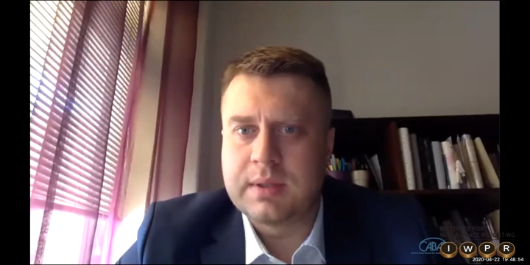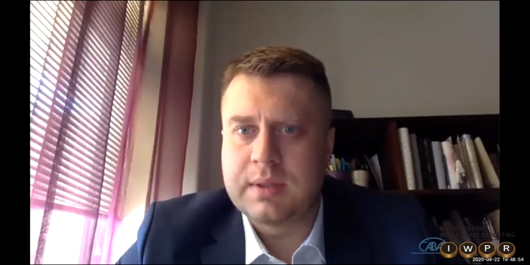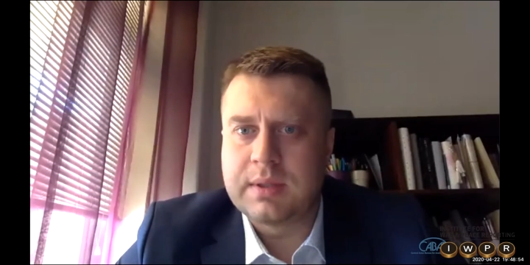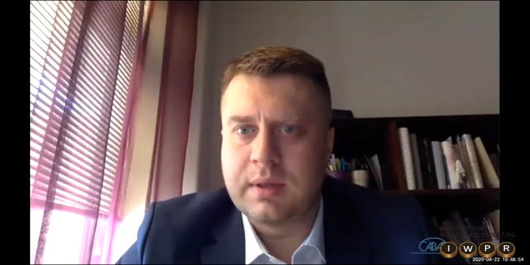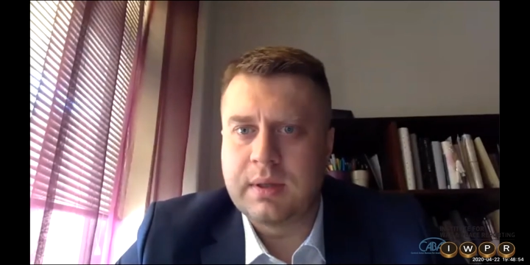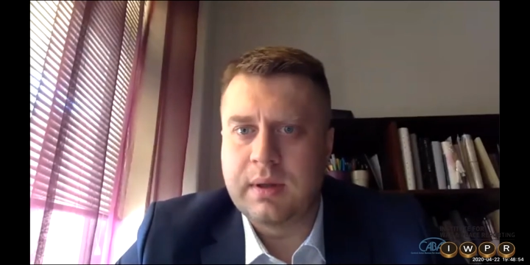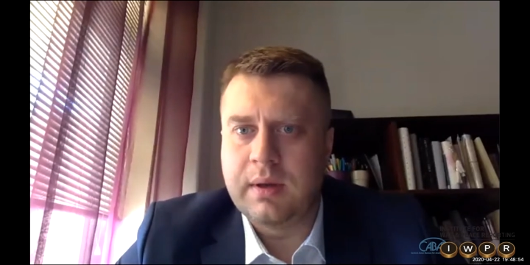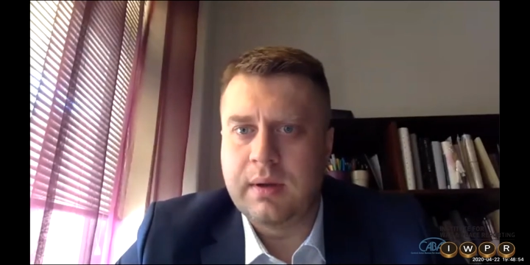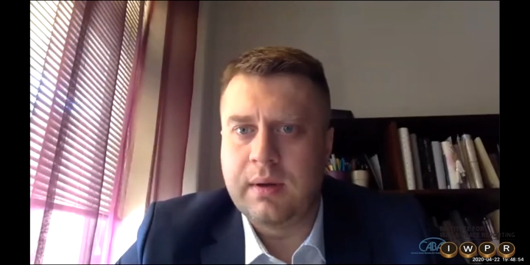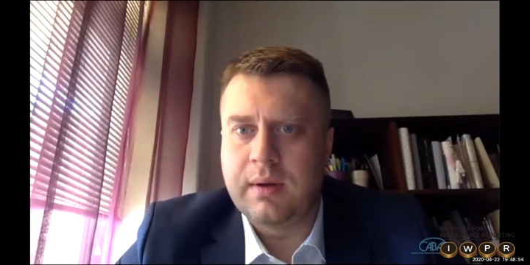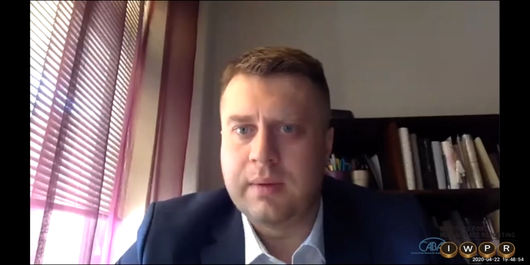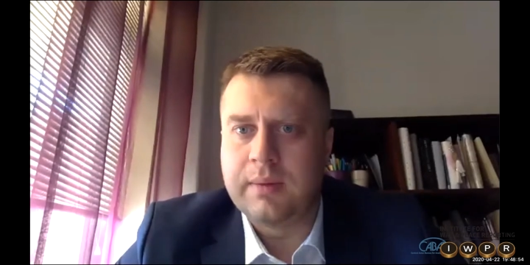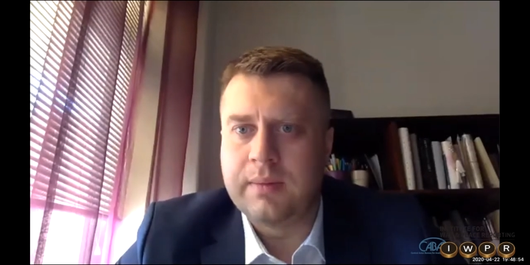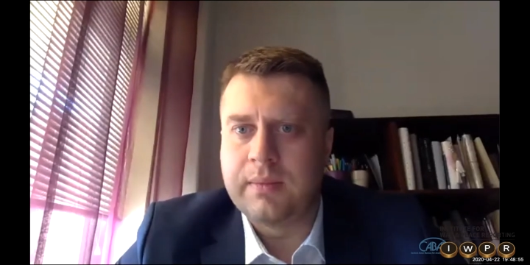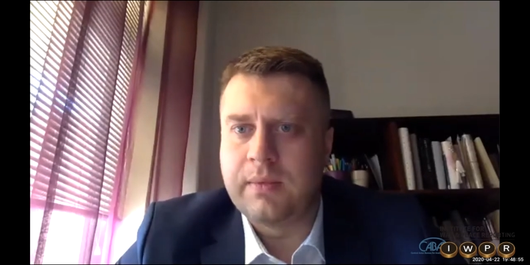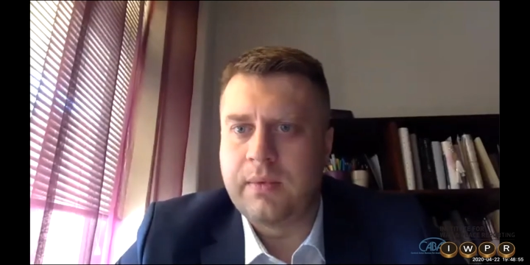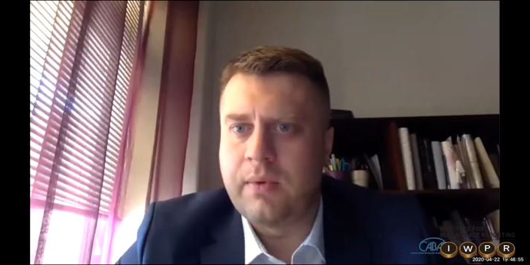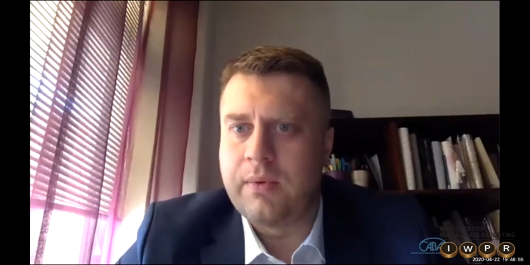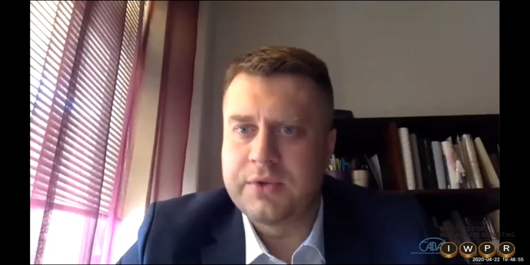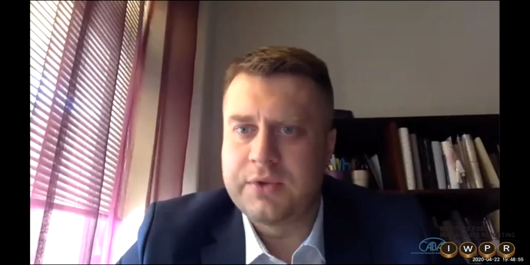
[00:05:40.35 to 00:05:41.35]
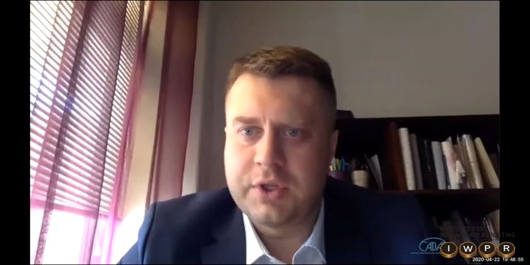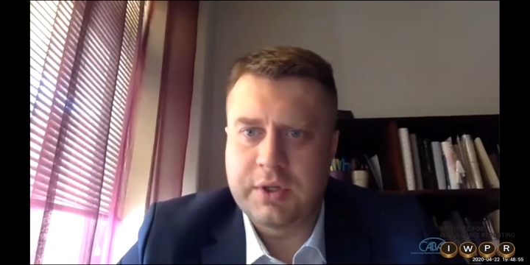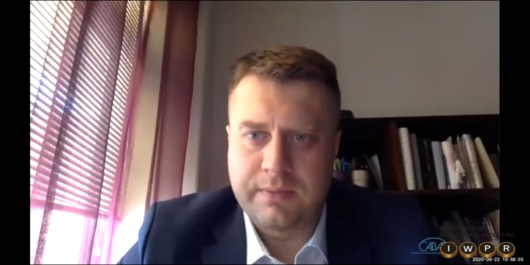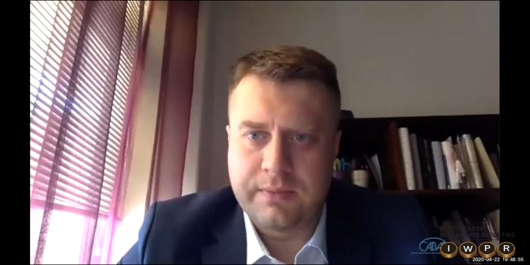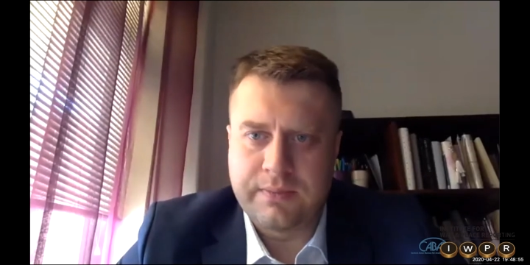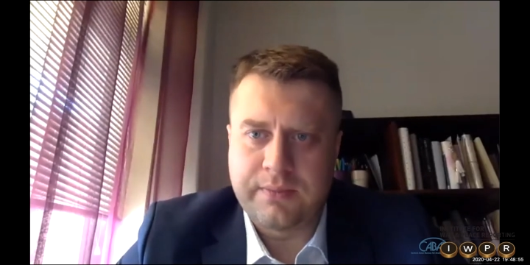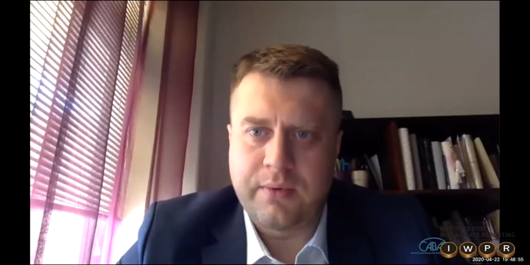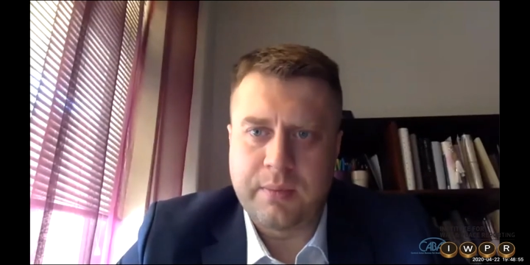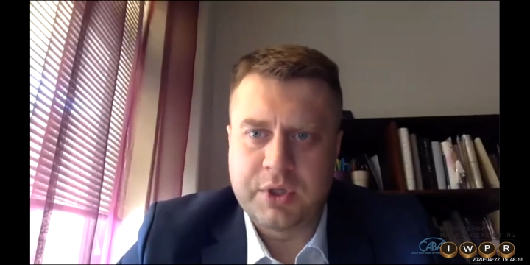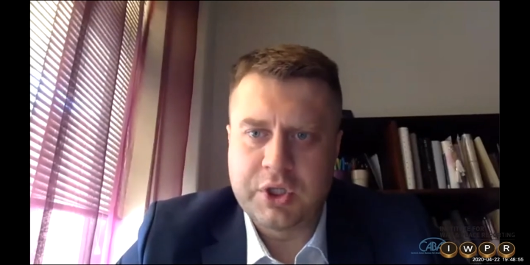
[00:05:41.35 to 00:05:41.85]

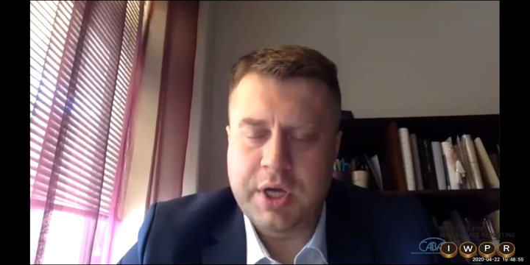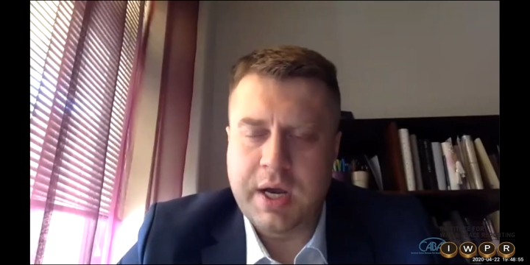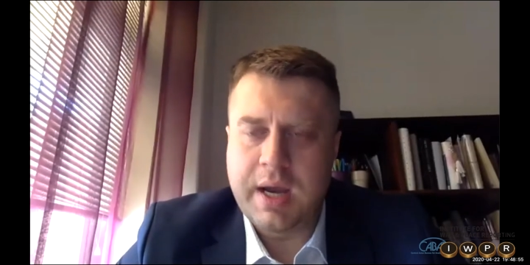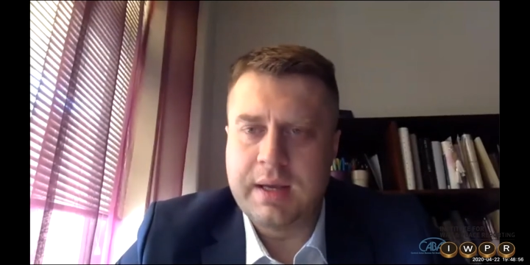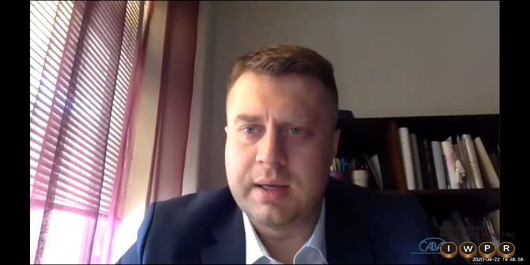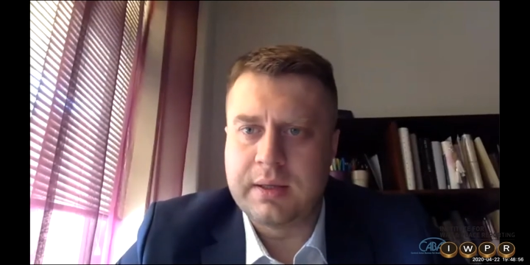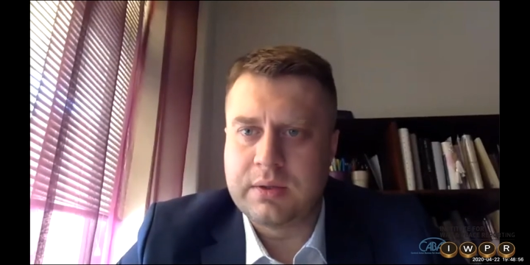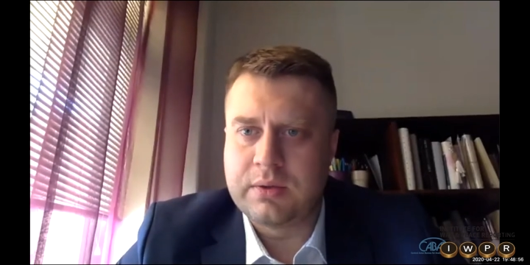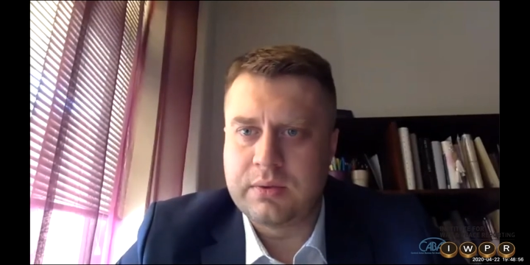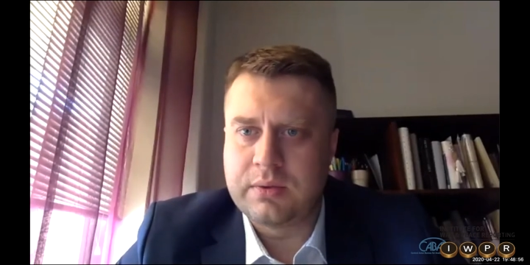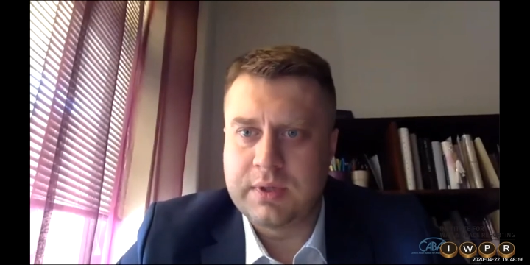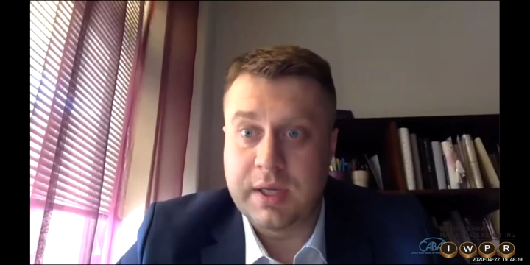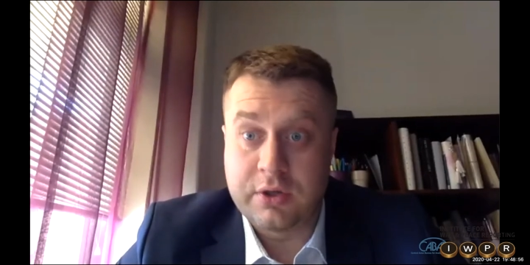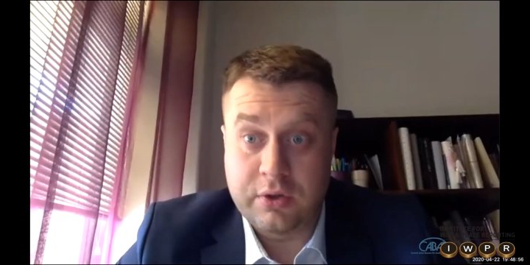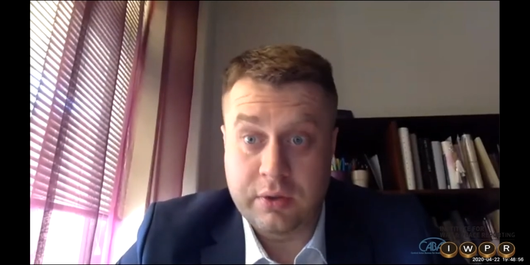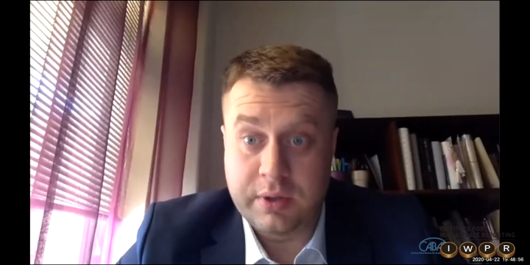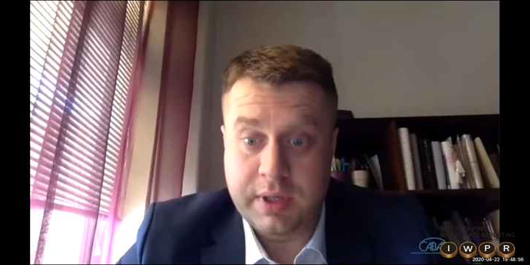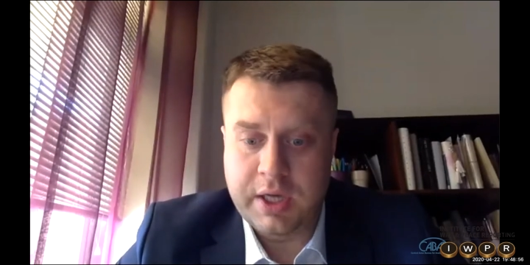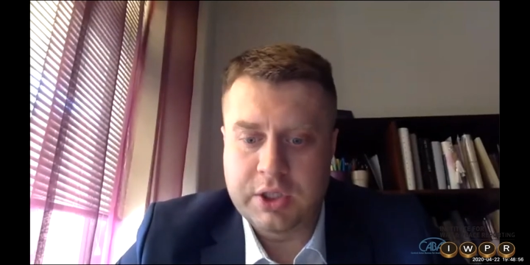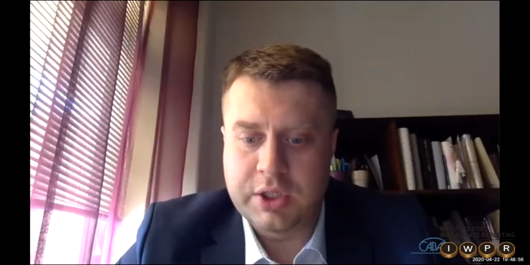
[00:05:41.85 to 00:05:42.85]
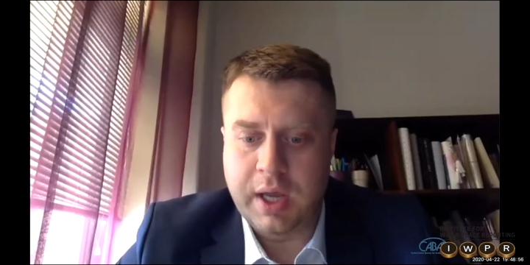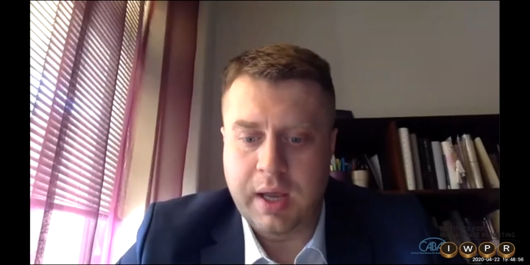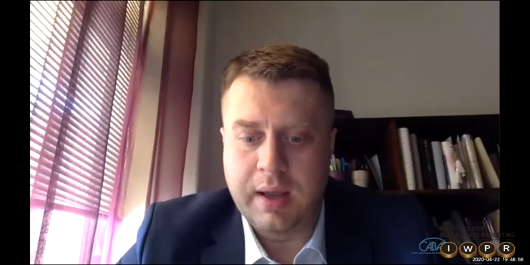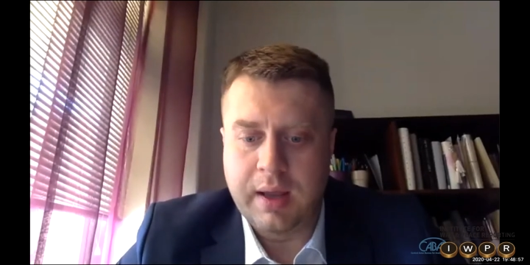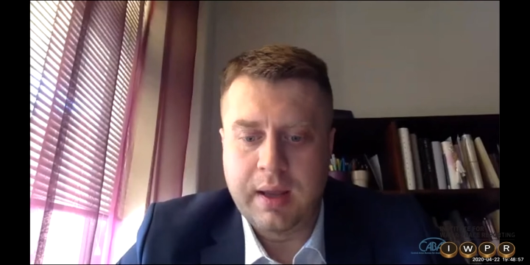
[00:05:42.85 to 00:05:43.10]
from China to Central Asia,